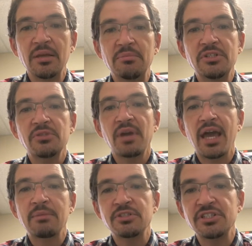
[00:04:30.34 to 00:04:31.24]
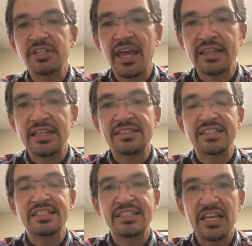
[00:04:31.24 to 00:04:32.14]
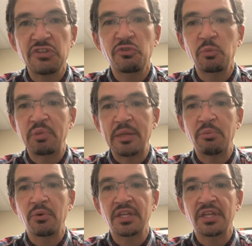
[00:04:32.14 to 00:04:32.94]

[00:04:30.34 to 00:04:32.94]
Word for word: Mr. Adams is saying that successful people